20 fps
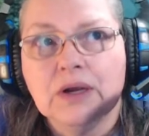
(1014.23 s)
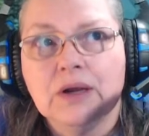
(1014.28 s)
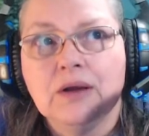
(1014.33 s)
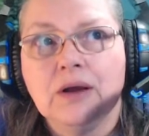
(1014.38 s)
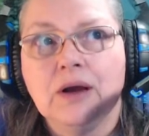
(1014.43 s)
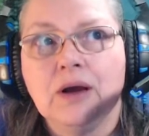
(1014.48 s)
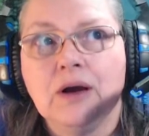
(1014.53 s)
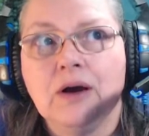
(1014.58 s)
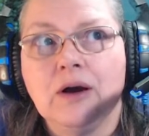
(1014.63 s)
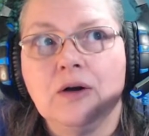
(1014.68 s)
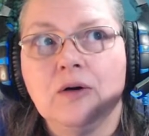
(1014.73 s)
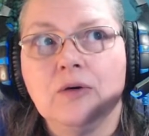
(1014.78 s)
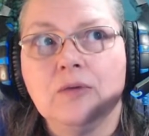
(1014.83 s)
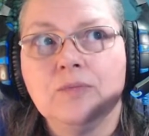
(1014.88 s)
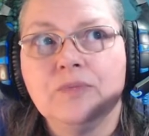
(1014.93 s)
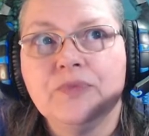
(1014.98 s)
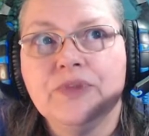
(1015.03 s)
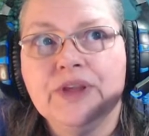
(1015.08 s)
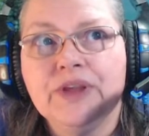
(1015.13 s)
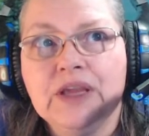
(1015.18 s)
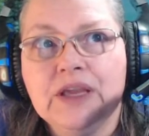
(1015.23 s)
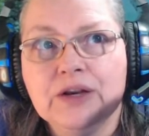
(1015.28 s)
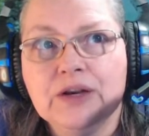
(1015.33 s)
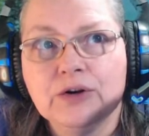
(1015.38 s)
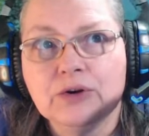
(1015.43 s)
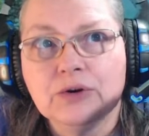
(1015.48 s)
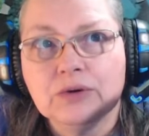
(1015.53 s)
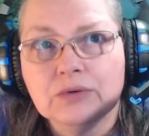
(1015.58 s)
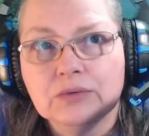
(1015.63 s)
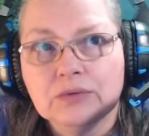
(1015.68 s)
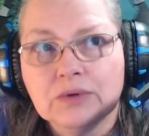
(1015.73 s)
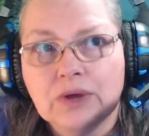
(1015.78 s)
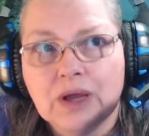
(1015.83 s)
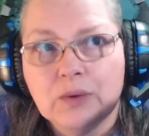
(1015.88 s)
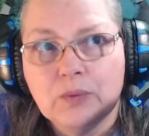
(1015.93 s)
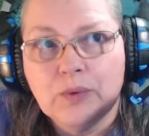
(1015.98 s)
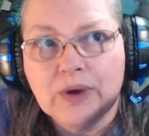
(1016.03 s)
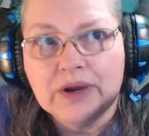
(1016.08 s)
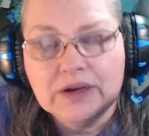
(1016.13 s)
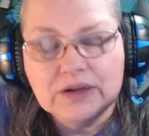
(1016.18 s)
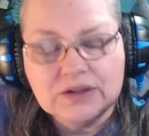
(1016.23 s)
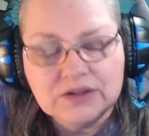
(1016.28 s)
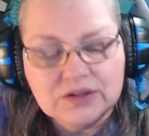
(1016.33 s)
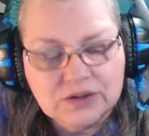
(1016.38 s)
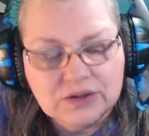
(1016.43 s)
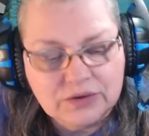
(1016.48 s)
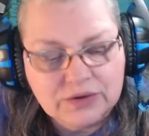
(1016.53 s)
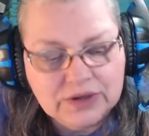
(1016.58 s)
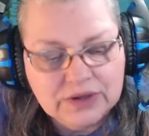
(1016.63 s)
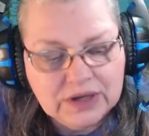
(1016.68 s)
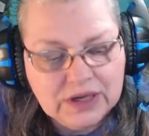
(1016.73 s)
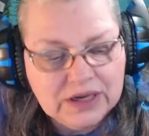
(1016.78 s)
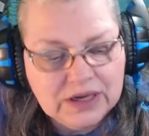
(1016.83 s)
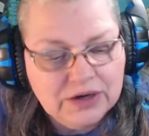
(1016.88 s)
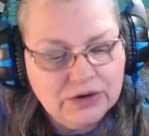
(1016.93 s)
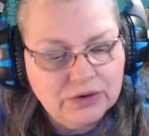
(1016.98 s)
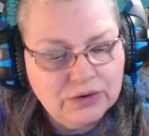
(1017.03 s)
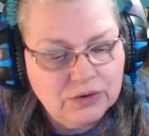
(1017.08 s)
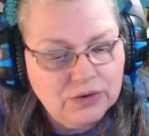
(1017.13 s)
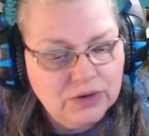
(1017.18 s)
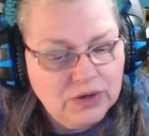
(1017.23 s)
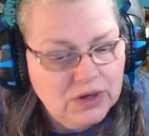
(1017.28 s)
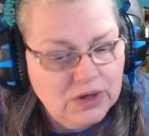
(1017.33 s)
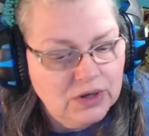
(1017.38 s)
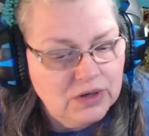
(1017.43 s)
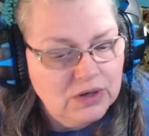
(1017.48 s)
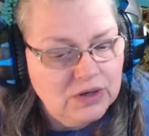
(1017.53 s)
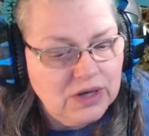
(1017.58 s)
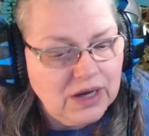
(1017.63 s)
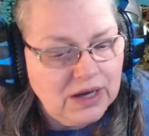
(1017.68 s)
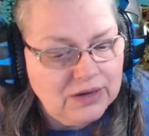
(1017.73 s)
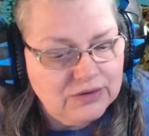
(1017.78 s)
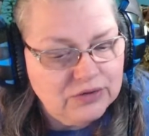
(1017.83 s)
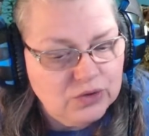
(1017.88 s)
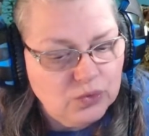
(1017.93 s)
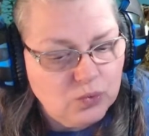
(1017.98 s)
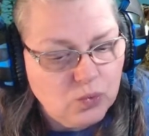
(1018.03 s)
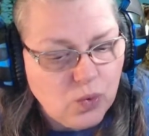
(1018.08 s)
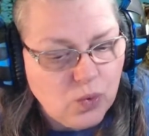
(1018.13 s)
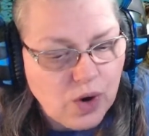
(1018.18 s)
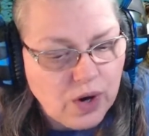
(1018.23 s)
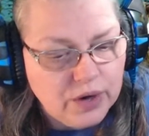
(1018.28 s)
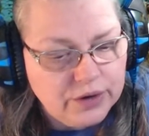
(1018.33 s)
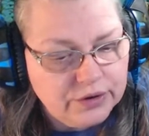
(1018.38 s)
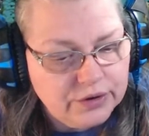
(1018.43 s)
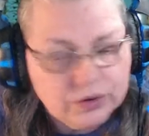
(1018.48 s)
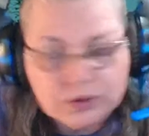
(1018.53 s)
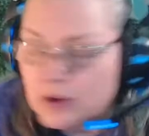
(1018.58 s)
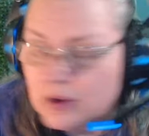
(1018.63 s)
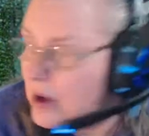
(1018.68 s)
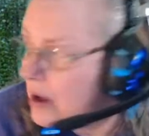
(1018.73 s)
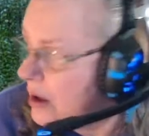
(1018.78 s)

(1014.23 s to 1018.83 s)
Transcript: The heater, I waited till the heater got the water